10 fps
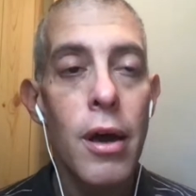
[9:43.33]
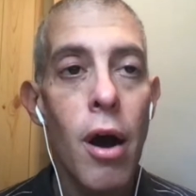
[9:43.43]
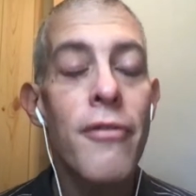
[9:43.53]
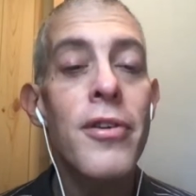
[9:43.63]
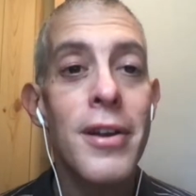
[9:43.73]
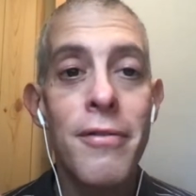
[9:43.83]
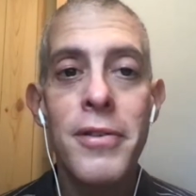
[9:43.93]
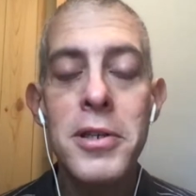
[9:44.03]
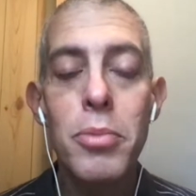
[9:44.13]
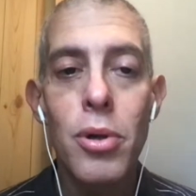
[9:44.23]
often
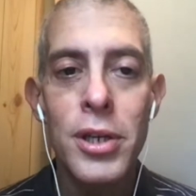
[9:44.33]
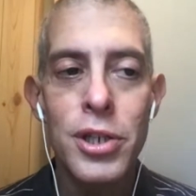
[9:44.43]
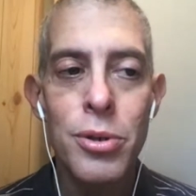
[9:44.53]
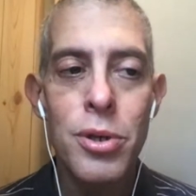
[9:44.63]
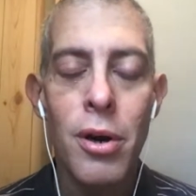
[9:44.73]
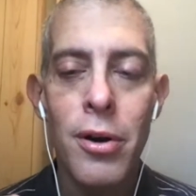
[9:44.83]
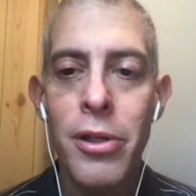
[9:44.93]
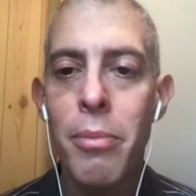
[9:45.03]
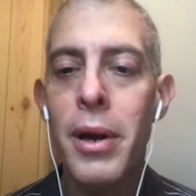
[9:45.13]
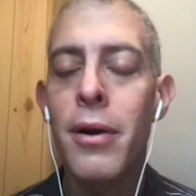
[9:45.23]
invisible issues are in
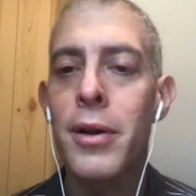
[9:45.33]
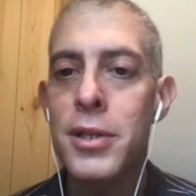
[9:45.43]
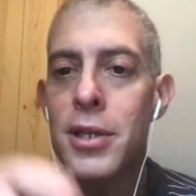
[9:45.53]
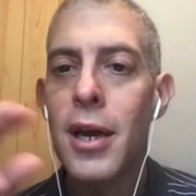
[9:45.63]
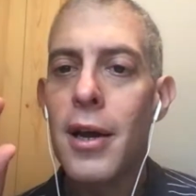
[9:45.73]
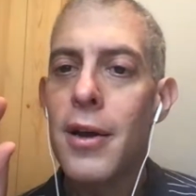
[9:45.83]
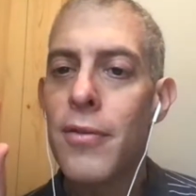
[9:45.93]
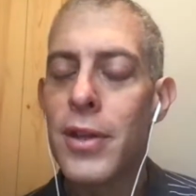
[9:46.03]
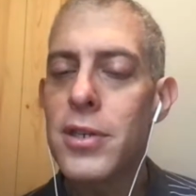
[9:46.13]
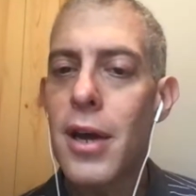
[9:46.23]
the parents,
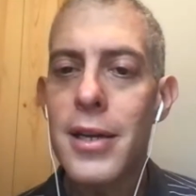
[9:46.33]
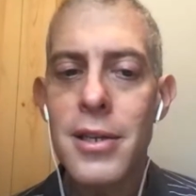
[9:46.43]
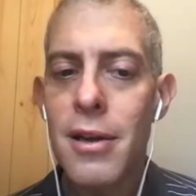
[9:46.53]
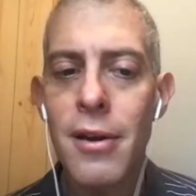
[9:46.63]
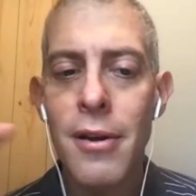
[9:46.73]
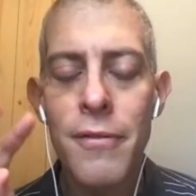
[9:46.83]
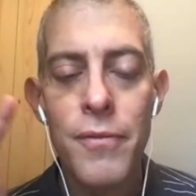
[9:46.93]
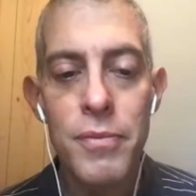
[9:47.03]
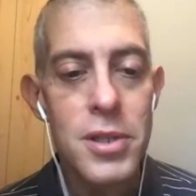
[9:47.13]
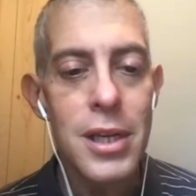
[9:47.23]
this idea of
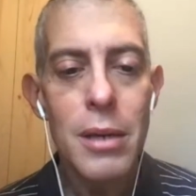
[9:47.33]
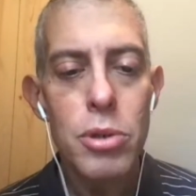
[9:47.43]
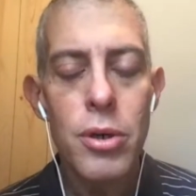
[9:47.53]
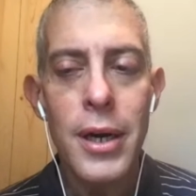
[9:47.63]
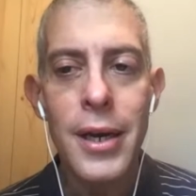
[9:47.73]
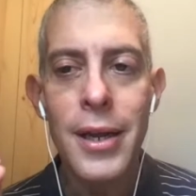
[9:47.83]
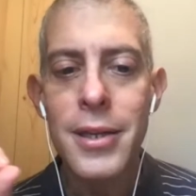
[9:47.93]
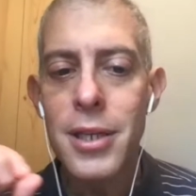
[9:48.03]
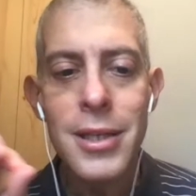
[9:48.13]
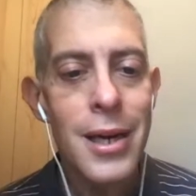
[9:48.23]
sleep training
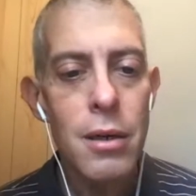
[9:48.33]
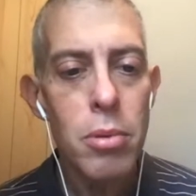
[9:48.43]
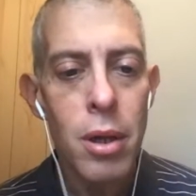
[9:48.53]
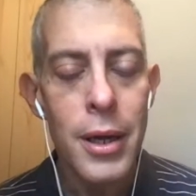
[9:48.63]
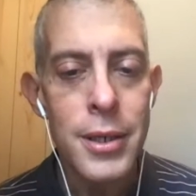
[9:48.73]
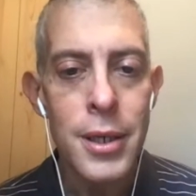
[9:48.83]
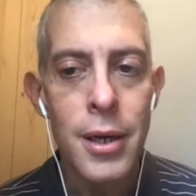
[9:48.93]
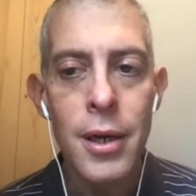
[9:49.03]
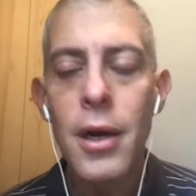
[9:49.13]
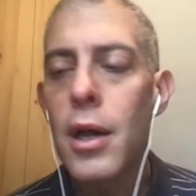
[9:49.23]
is a terrible
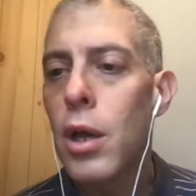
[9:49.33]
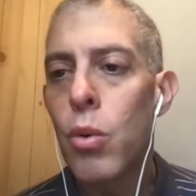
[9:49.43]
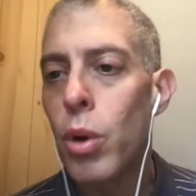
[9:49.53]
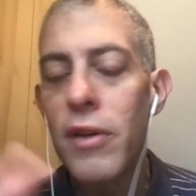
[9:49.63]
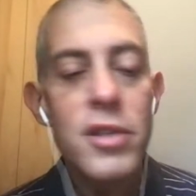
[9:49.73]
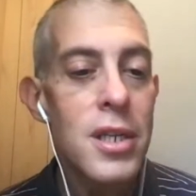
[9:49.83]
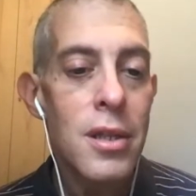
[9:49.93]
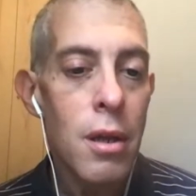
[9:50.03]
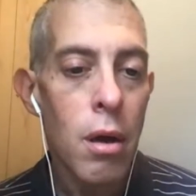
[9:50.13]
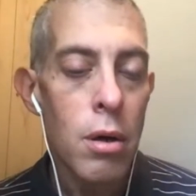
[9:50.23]
idea. We've
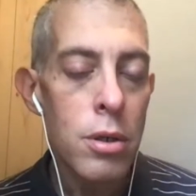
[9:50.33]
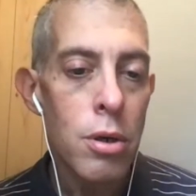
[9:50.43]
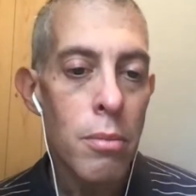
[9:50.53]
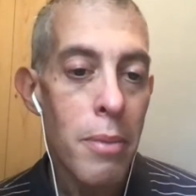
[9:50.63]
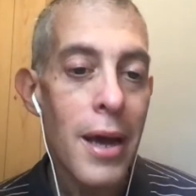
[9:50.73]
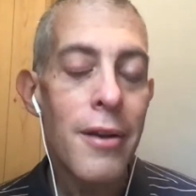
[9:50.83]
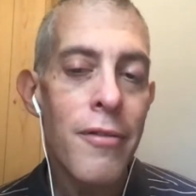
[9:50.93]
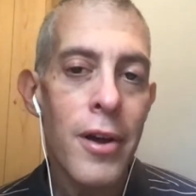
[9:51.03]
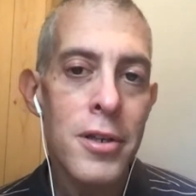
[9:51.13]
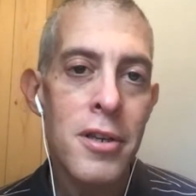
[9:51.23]
seen the long-term bad
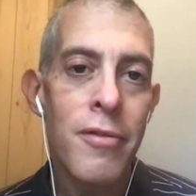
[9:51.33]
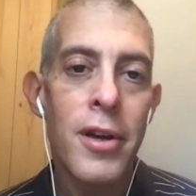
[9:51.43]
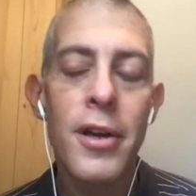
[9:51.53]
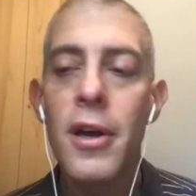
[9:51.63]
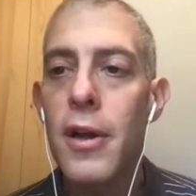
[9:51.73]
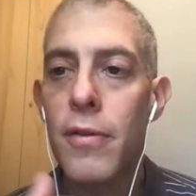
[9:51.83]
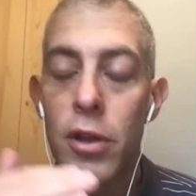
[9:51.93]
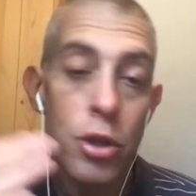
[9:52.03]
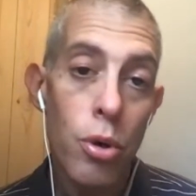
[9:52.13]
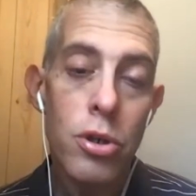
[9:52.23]
effects of it,
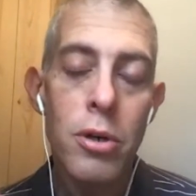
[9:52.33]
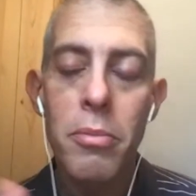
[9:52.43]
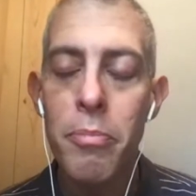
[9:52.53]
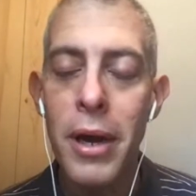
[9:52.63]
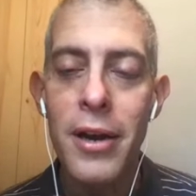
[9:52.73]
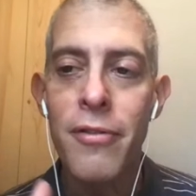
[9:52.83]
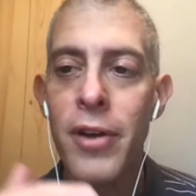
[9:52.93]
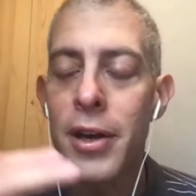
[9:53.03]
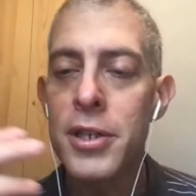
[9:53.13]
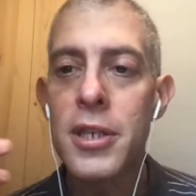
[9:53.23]
the short-term bad
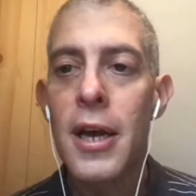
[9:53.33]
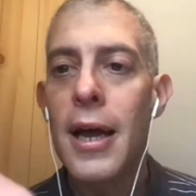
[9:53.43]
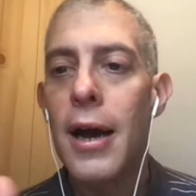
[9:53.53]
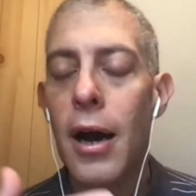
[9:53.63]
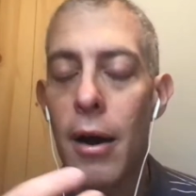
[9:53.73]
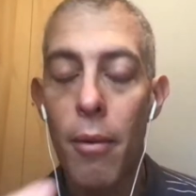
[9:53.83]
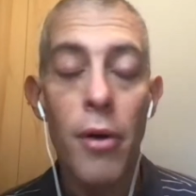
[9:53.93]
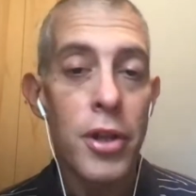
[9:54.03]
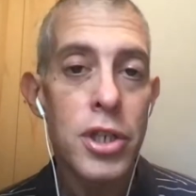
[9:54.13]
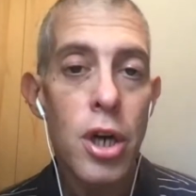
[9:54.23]
effects
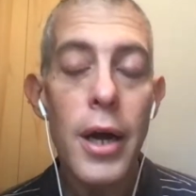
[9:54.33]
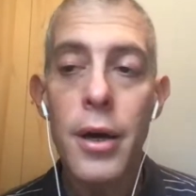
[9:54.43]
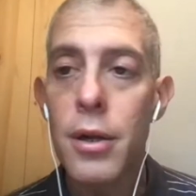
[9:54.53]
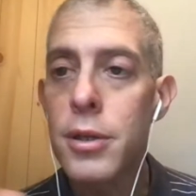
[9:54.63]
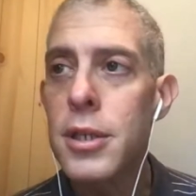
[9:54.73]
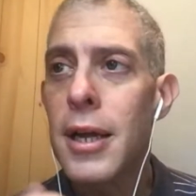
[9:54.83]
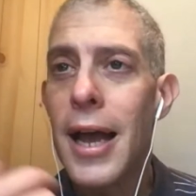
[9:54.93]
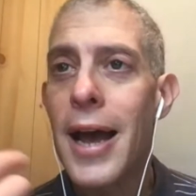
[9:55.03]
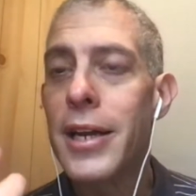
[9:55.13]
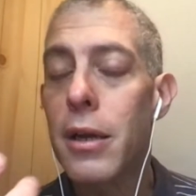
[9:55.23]
on the child,
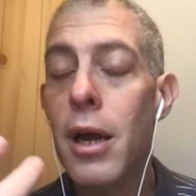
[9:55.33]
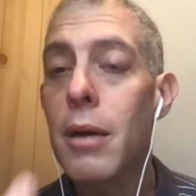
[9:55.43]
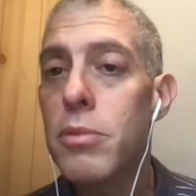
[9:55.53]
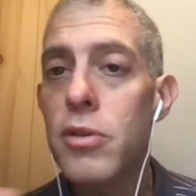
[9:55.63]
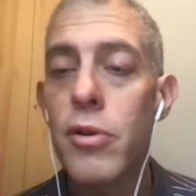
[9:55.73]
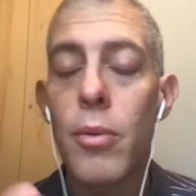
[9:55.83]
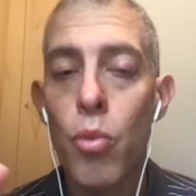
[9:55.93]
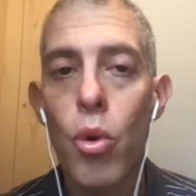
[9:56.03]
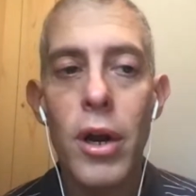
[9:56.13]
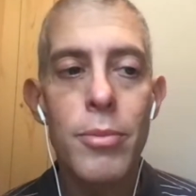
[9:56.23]
and it comes
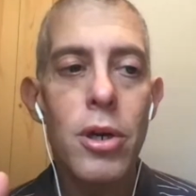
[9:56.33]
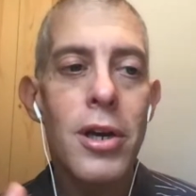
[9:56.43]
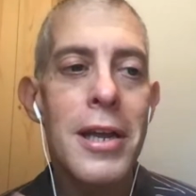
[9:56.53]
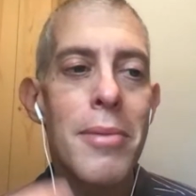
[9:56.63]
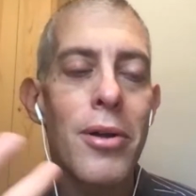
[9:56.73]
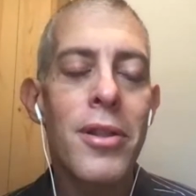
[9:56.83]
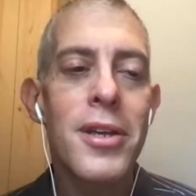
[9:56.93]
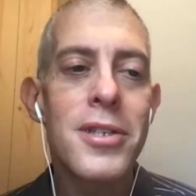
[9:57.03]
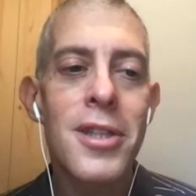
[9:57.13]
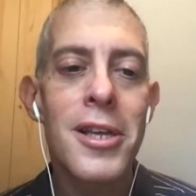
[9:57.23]
from what I'm talking about,
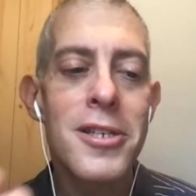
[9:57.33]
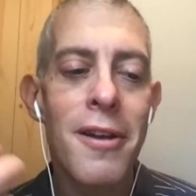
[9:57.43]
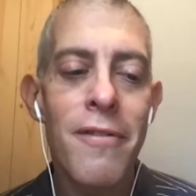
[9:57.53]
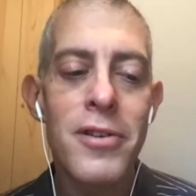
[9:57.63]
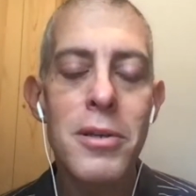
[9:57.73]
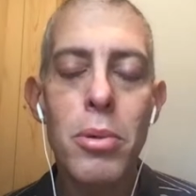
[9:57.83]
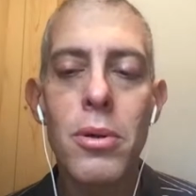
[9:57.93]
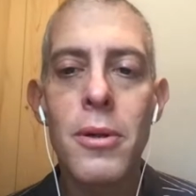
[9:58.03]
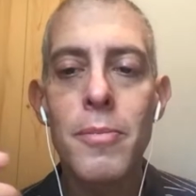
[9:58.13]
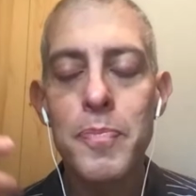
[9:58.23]
these
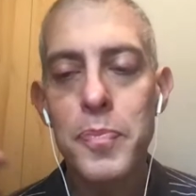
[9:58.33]
invisible